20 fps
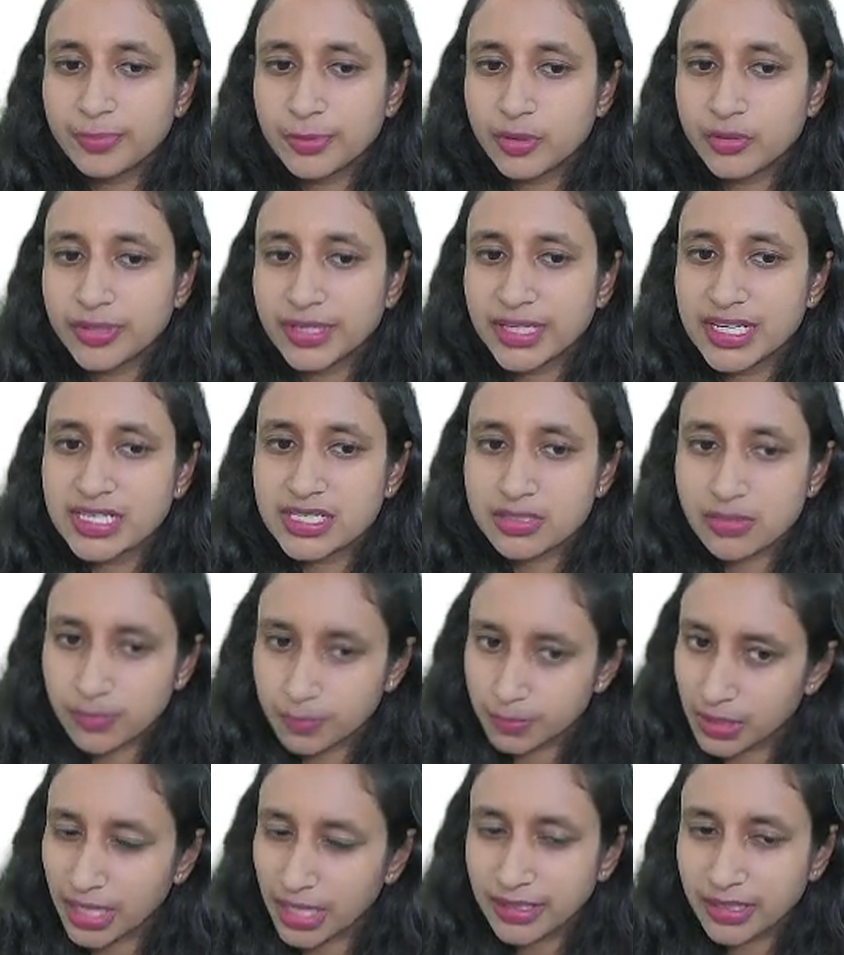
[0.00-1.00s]
Protease
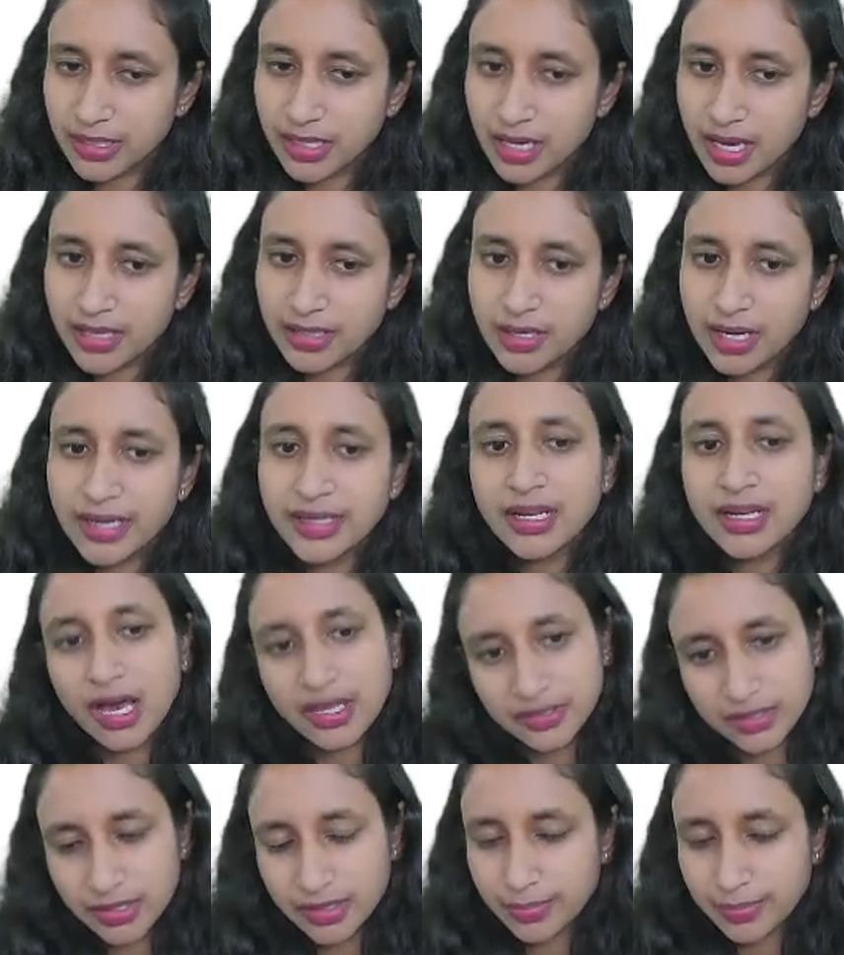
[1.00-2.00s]
on blood agar and other